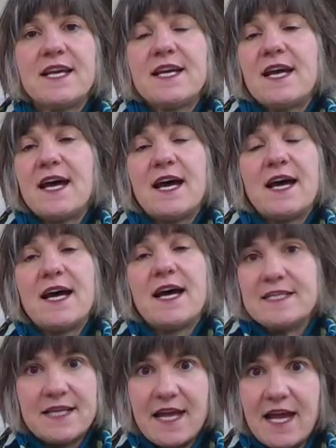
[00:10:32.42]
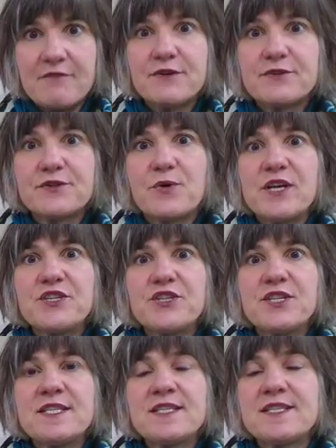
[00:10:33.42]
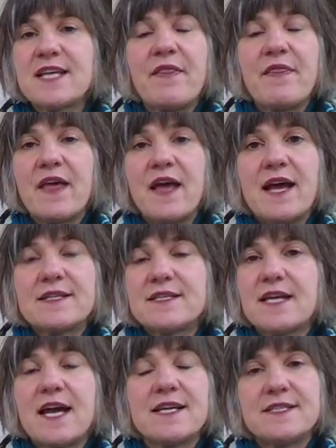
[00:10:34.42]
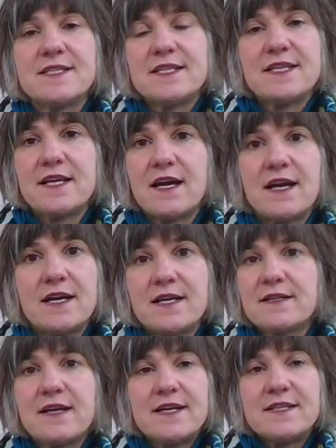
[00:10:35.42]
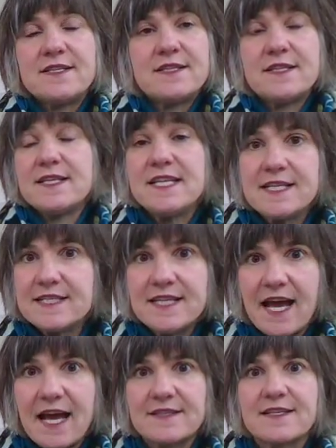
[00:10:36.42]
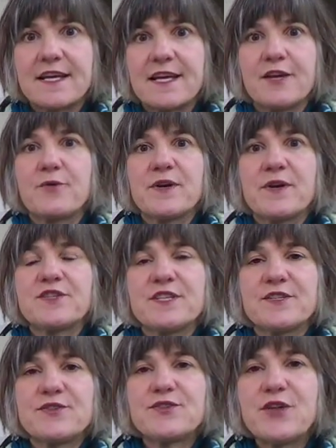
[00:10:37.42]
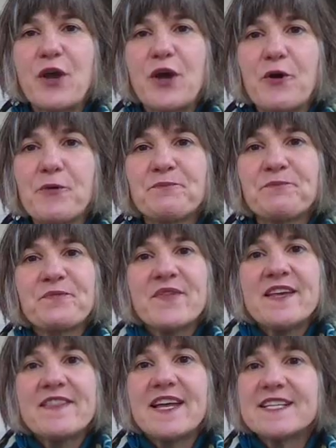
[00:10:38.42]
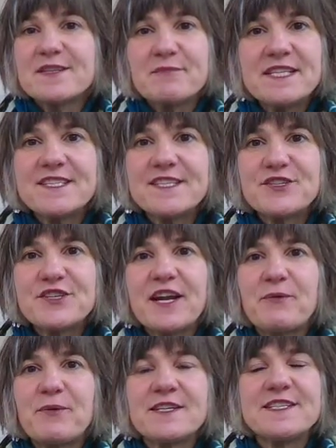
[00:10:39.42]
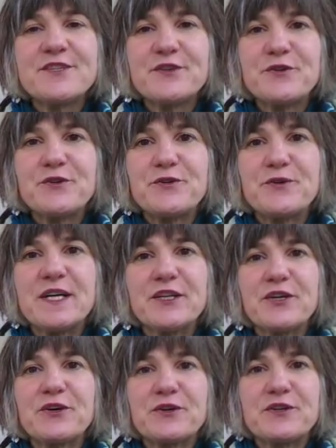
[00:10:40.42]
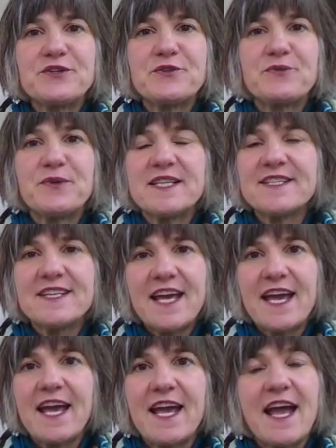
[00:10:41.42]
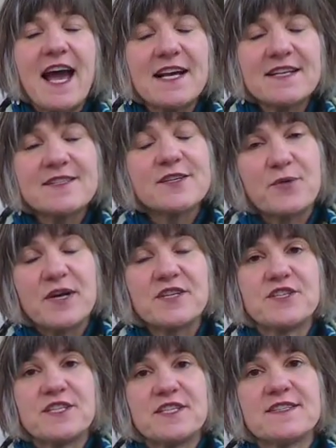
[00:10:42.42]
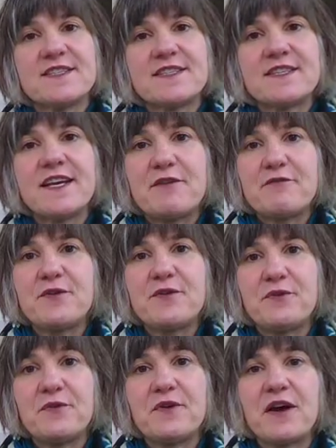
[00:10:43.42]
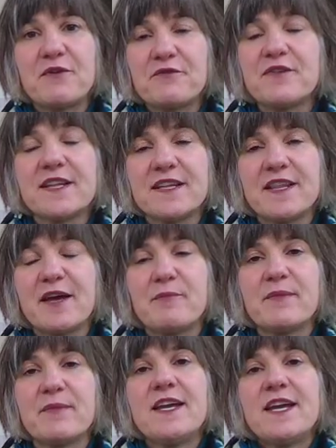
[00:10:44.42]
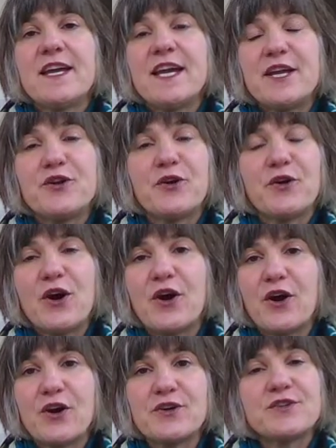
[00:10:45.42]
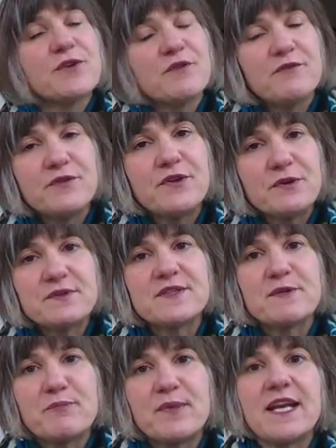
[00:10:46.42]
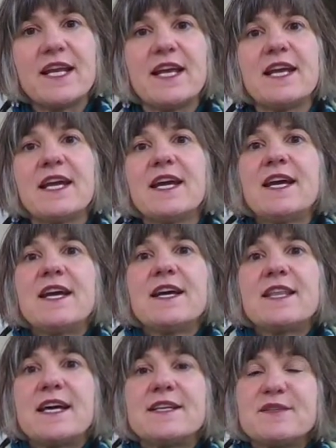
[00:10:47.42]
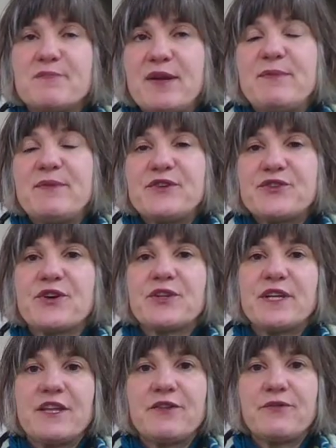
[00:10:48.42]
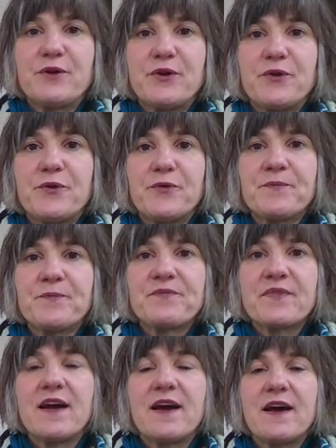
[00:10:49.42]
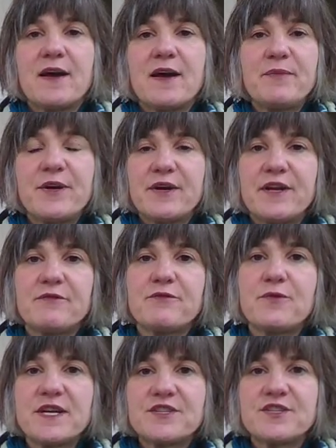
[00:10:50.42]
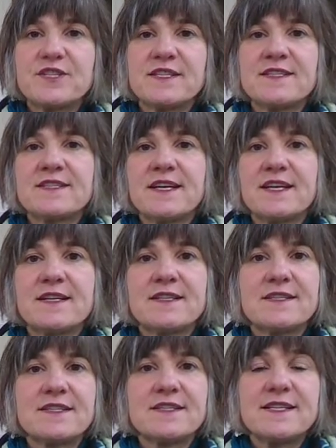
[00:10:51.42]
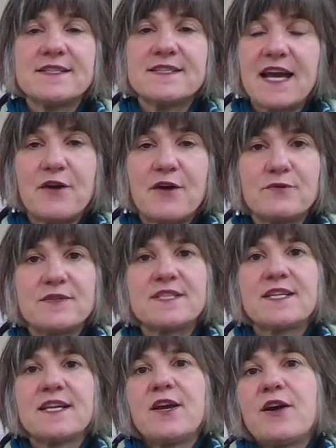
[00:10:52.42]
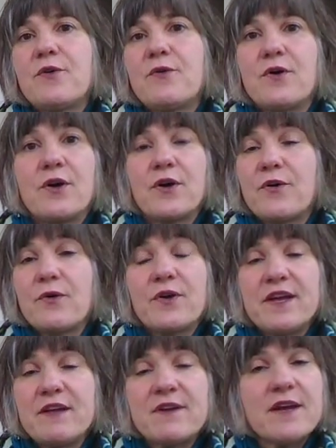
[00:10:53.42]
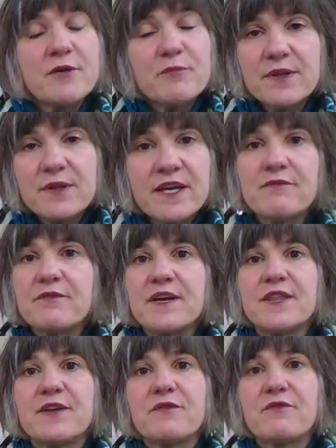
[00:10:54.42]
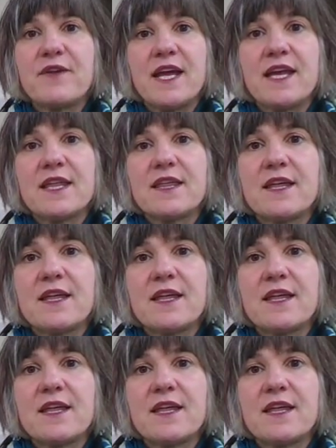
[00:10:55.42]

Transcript: I didn't have those questions and that I didn't need to ask any questions. So that's the message that I want to encourage you with today. Ask the questions if you are feeling them in your heart, or if you know somebody that is maybe struggling through a period of questions and doubt, or even unbelief in their faith.